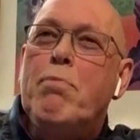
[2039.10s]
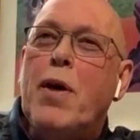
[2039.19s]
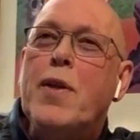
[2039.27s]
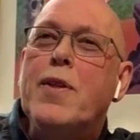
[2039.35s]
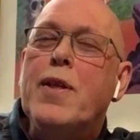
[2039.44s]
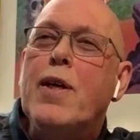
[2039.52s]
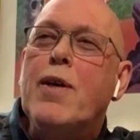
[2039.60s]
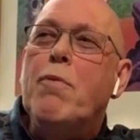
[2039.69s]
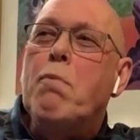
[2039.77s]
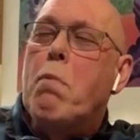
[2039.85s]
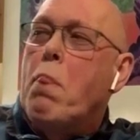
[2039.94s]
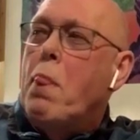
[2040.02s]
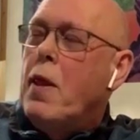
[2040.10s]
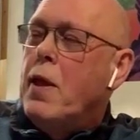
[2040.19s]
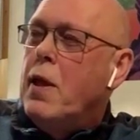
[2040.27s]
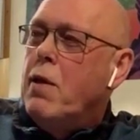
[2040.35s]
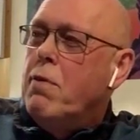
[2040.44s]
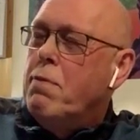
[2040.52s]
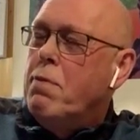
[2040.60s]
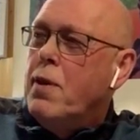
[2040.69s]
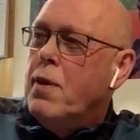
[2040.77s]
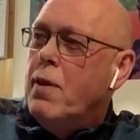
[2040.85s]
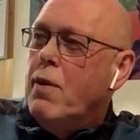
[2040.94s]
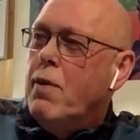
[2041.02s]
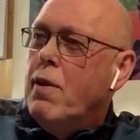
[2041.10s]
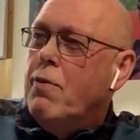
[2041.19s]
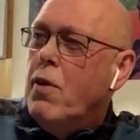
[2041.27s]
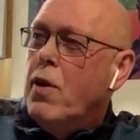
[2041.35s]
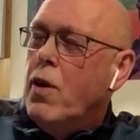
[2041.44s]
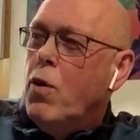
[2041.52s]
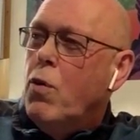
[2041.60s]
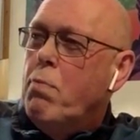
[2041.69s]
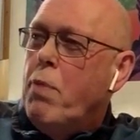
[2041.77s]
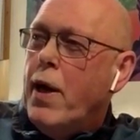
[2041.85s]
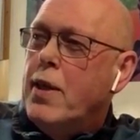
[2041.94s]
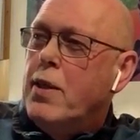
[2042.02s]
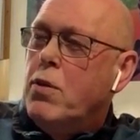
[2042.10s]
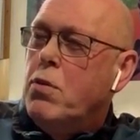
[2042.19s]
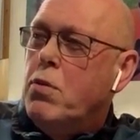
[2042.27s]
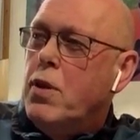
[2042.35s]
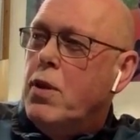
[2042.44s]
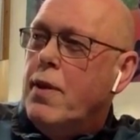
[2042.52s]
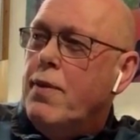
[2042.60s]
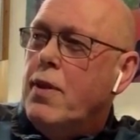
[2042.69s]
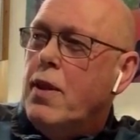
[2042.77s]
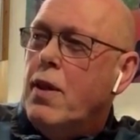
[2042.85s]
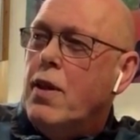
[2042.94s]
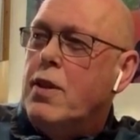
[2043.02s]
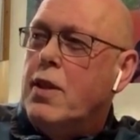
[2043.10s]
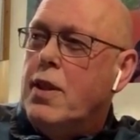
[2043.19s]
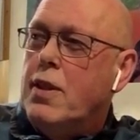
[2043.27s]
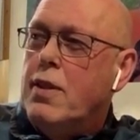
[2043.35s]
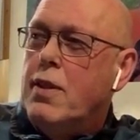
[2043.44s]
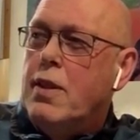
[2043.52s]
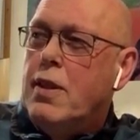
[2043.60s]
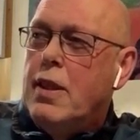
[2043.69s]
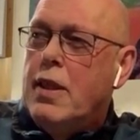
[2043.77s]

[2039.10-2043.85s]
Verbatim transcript: but uh, if uh, if I go back to uh, the nineteen